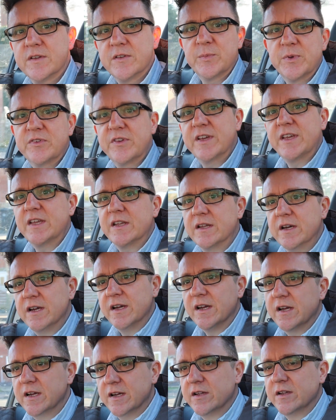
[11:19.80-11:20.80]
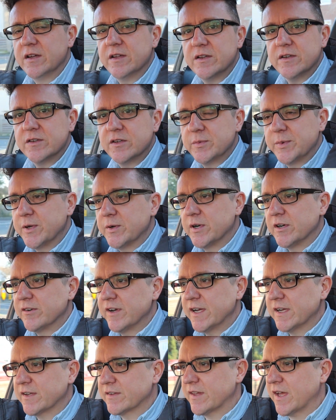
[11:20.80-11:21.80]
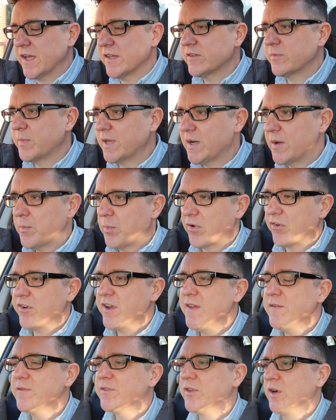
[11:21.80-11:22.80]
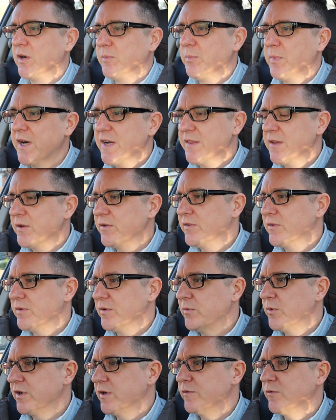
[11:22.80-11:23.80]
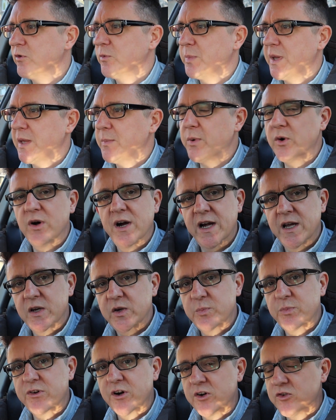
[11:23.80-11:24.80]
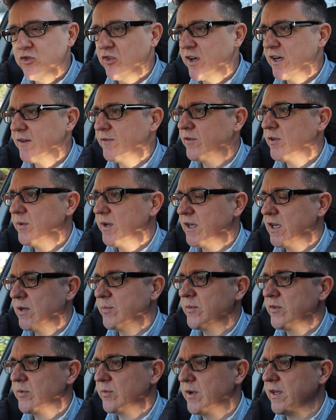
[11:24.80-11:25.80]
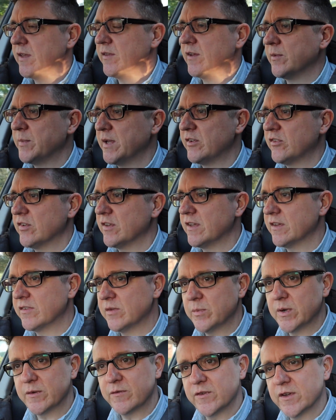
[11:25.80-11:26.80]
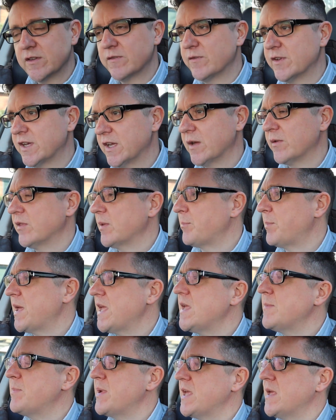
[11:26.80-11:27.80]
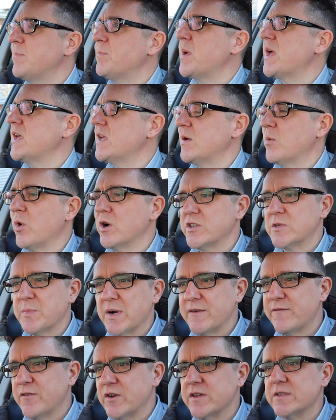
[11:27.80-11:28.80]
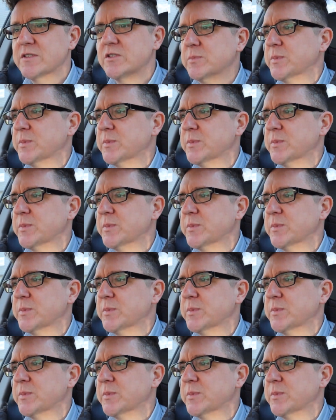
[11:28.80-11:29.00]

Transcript: particular WRX has been breathed on by those wonderful people at ProDrive. So it comes with, I mentioned this in my first video, the PPP. Watch my first